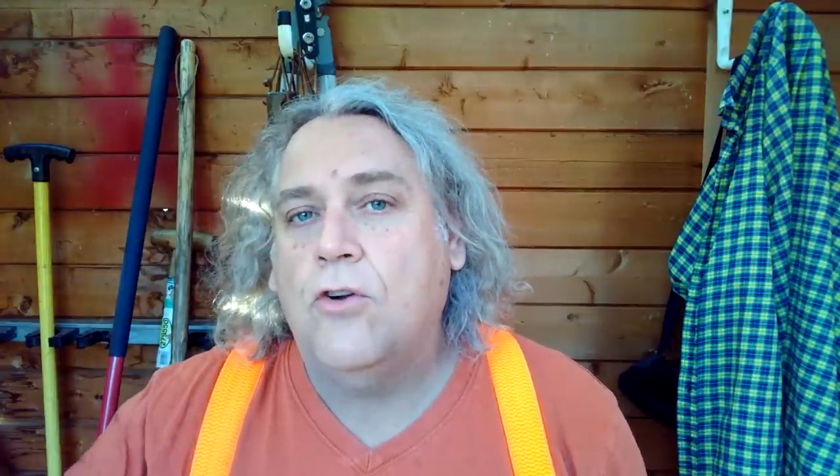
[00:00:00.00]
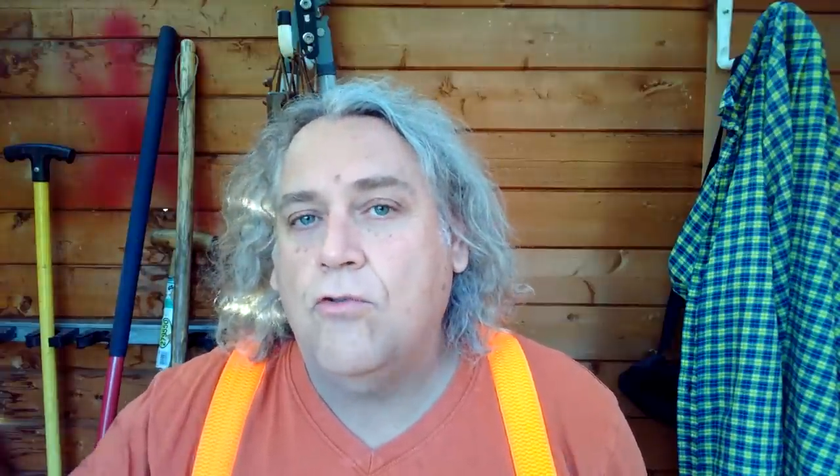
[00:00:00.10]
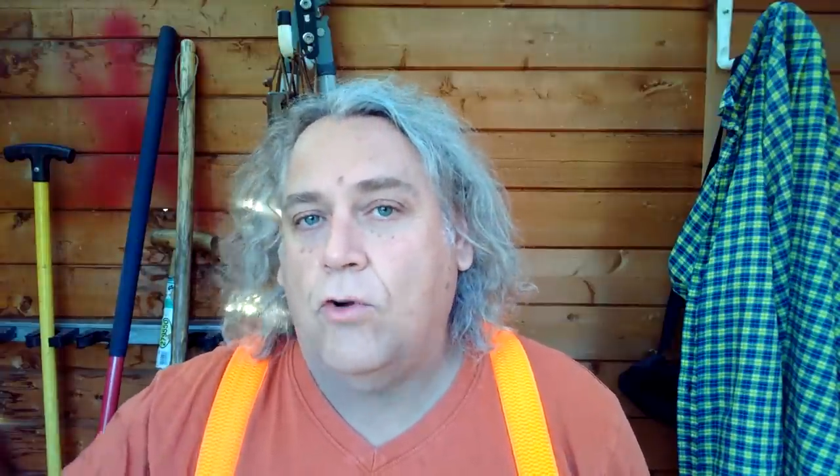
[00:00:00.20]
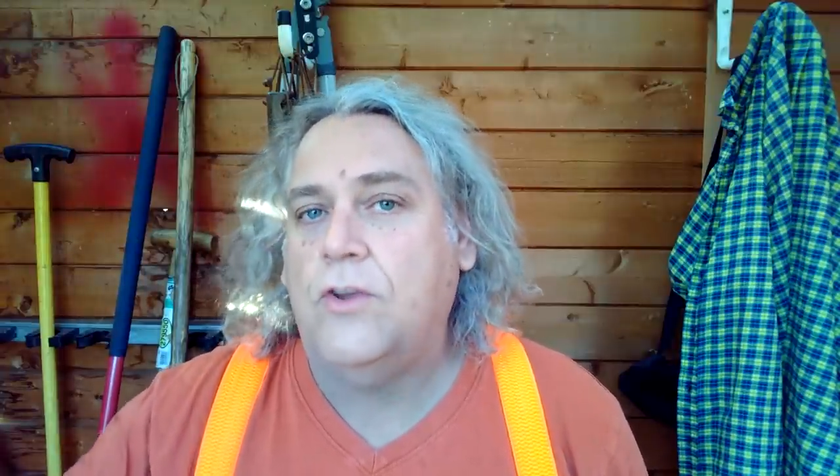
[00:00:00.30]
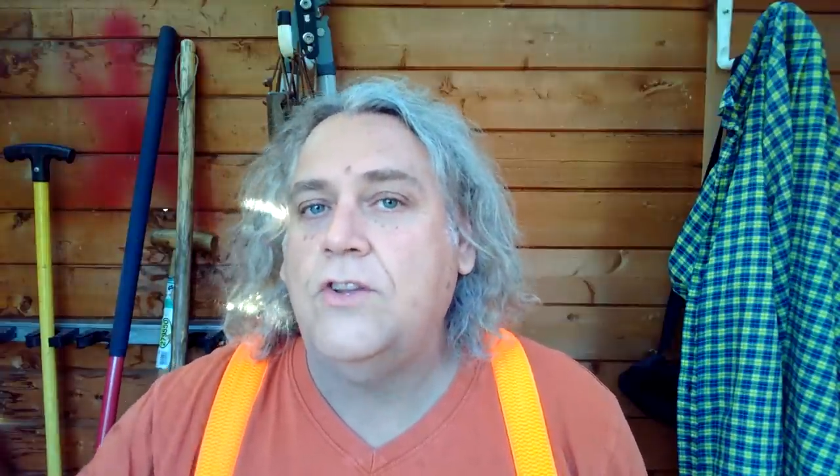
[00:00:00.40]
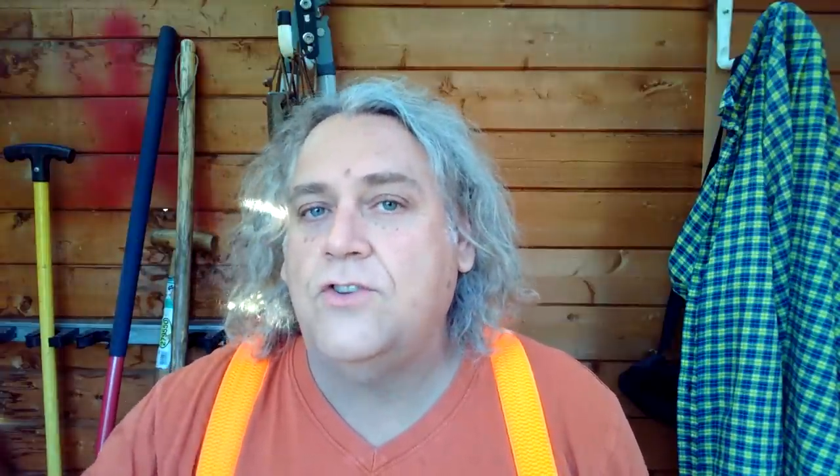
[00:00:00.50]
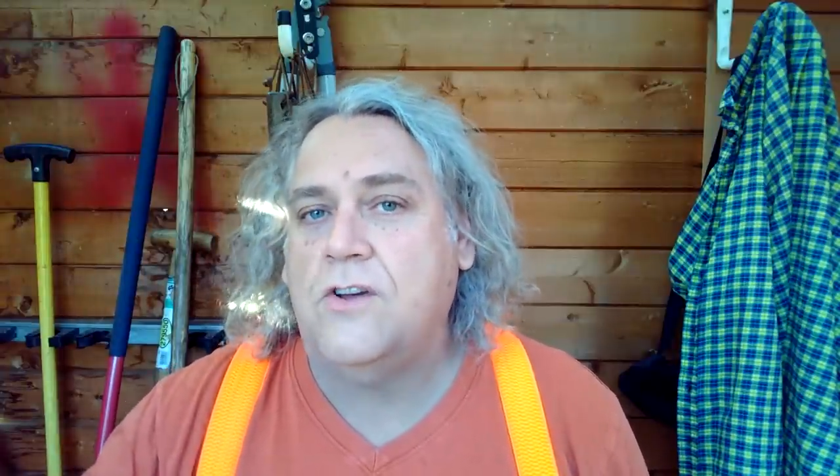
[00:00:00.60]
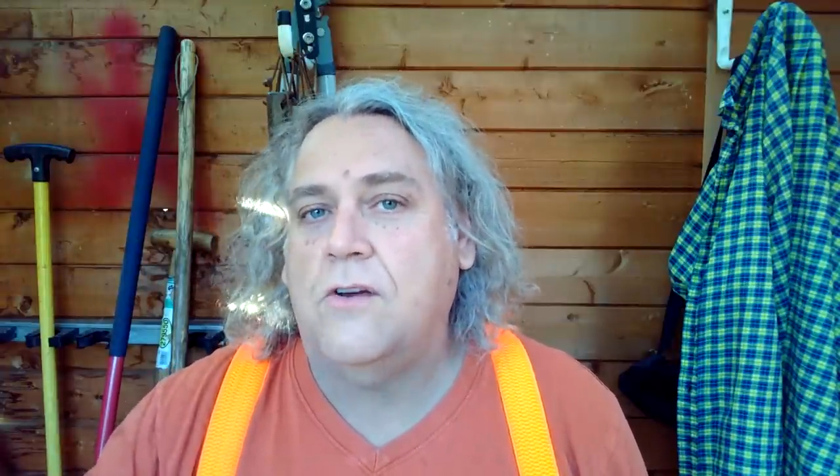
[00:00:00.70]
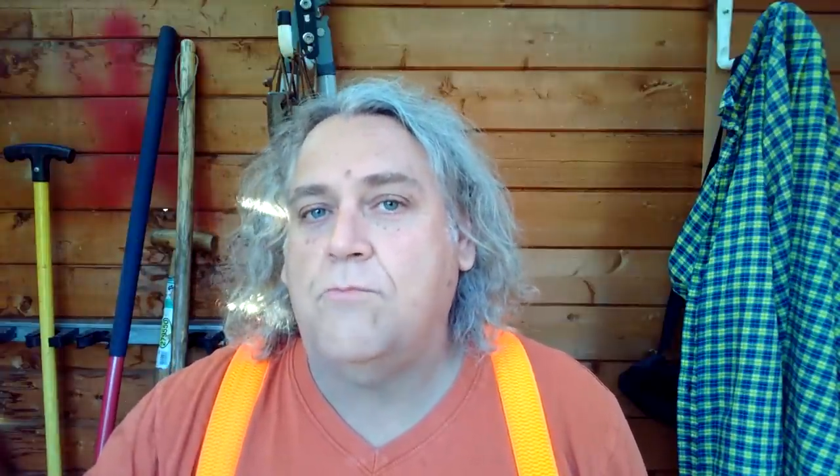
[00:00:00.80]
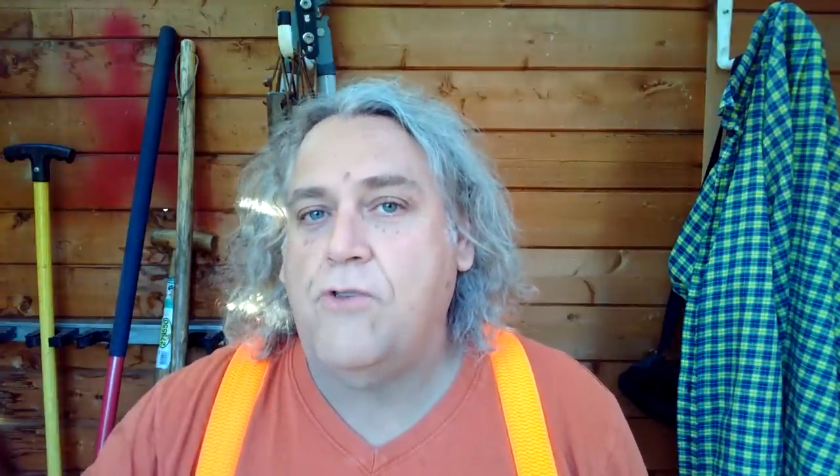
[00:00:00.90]

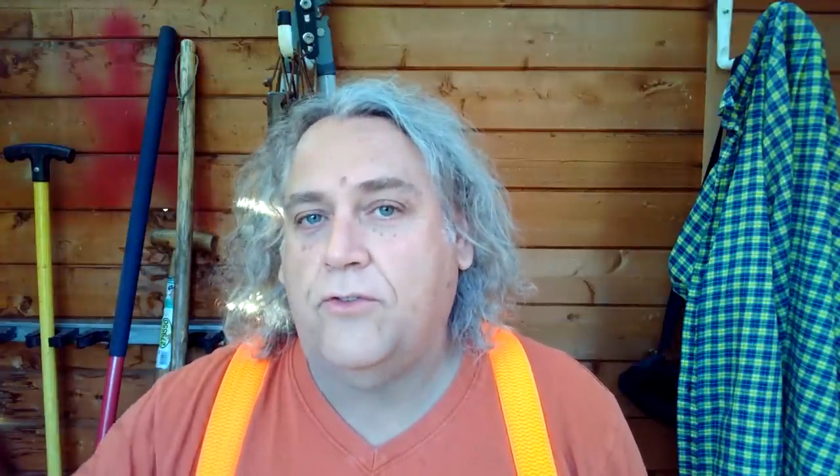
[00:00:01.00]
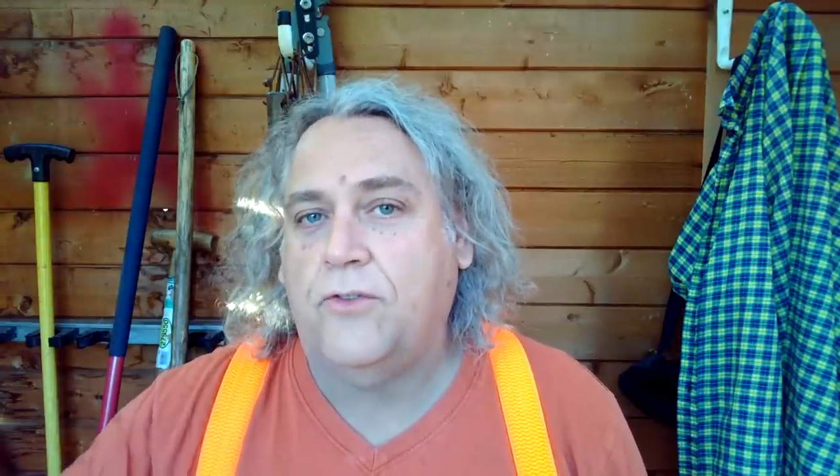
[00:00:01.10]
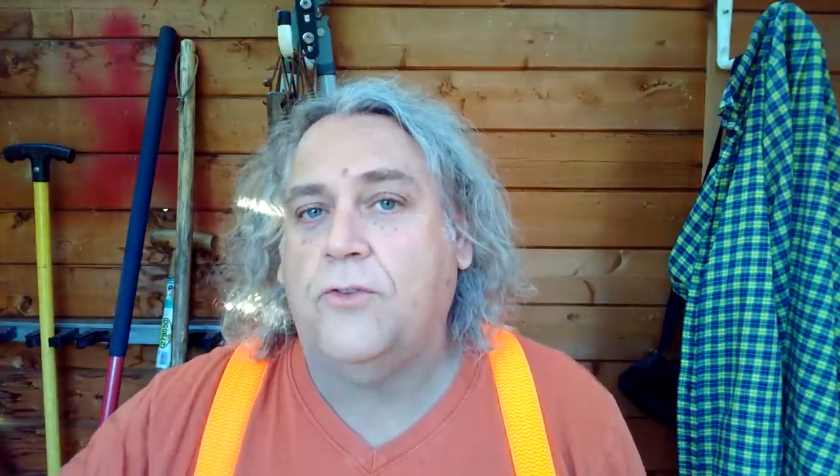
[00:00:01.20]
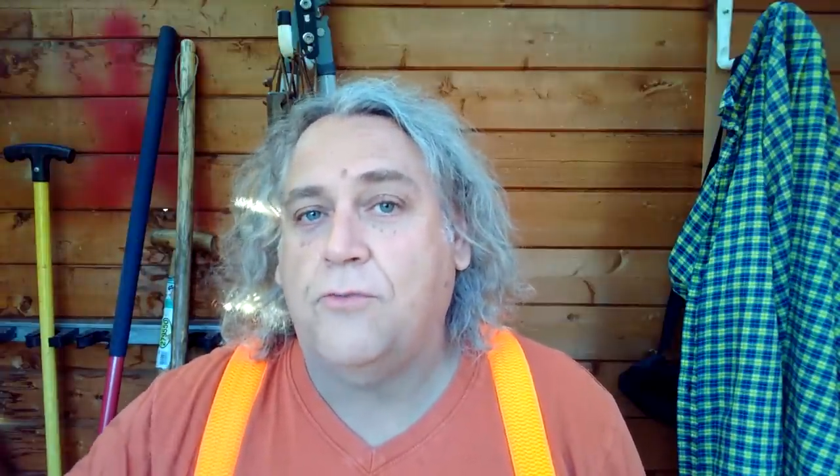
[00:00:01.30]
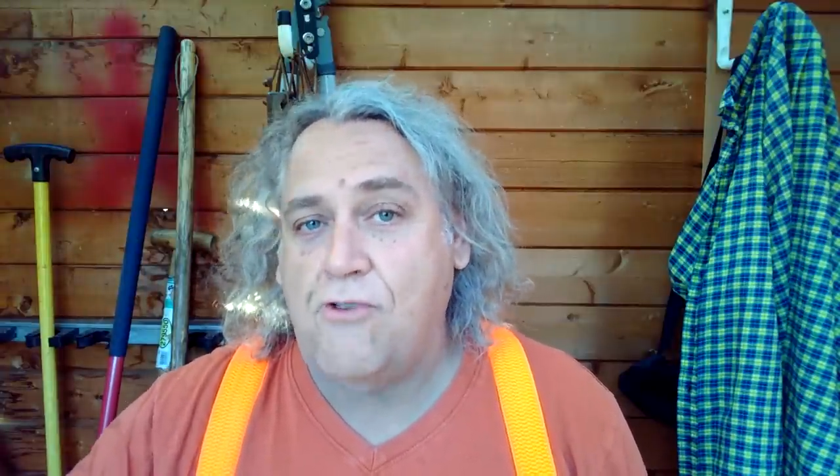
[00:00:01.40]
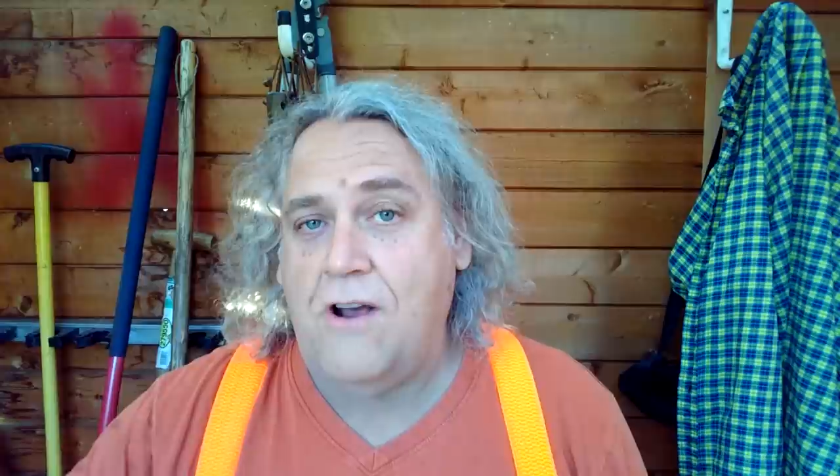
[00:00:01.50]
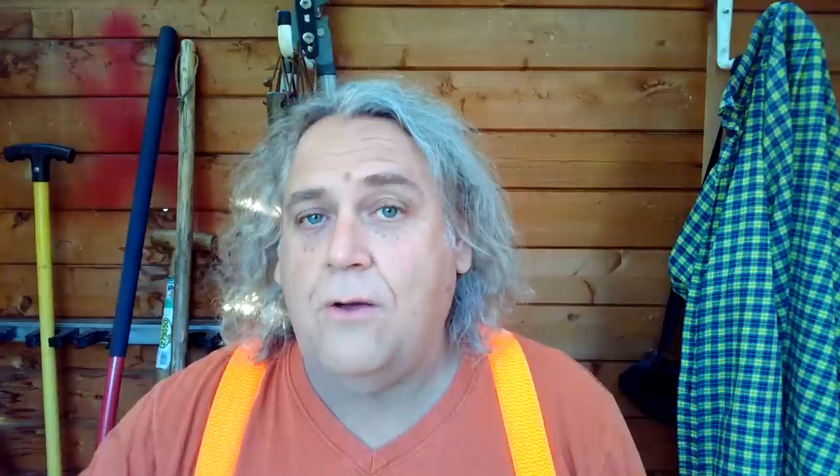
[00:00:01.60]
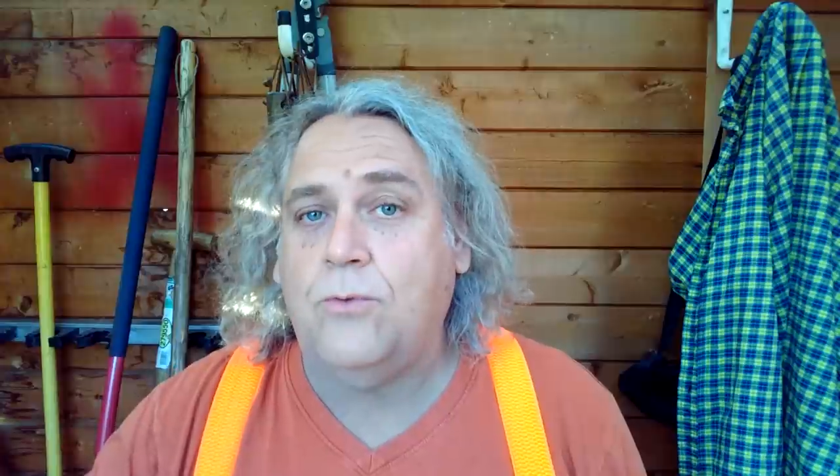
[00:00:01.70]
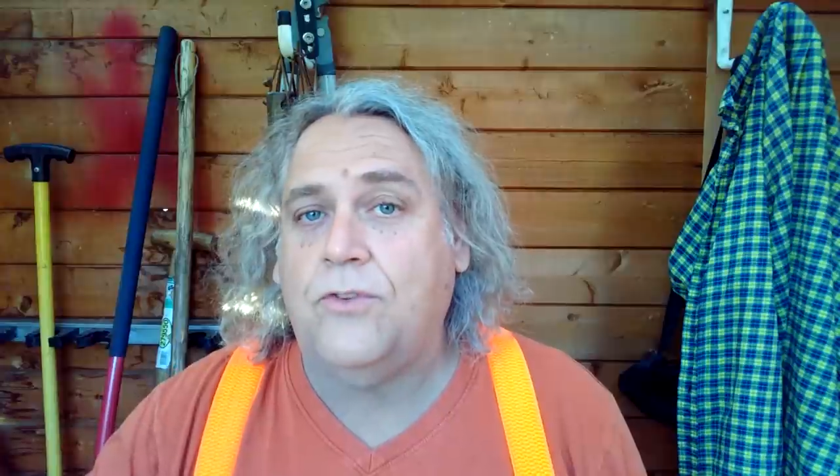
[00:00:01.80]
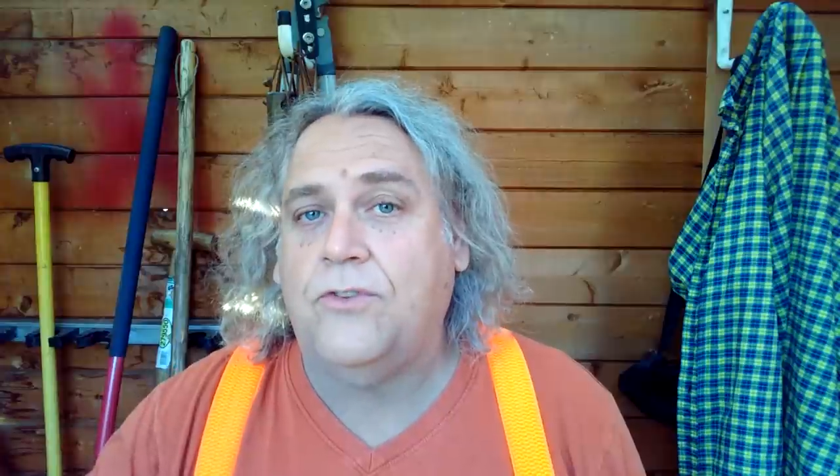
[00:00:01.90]
Groninger Brussels
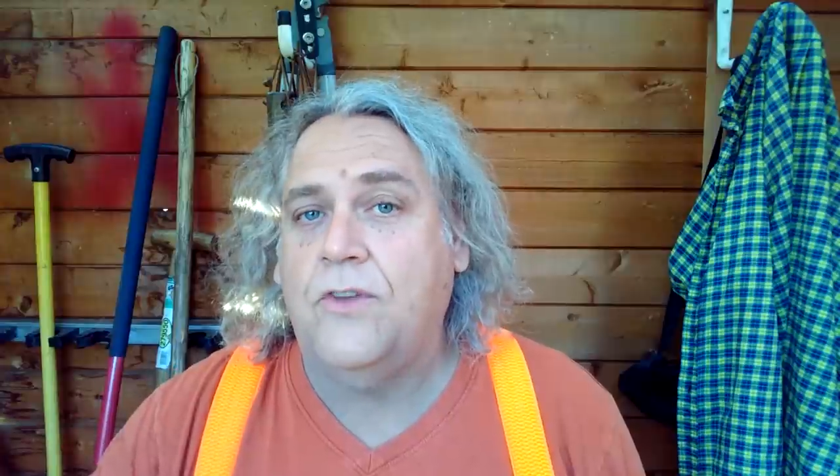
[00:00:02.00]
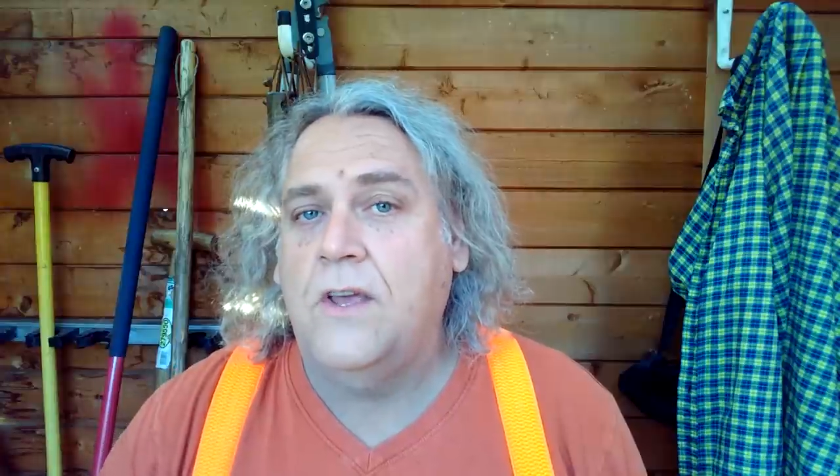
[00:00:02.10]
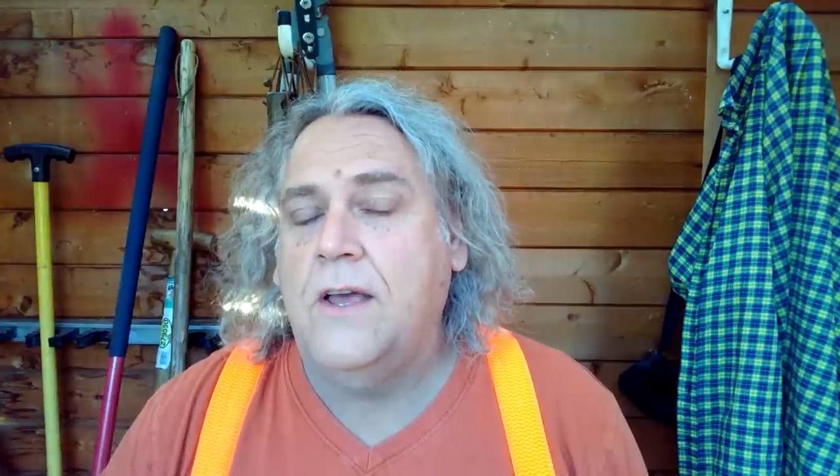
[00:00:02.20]
sprouts,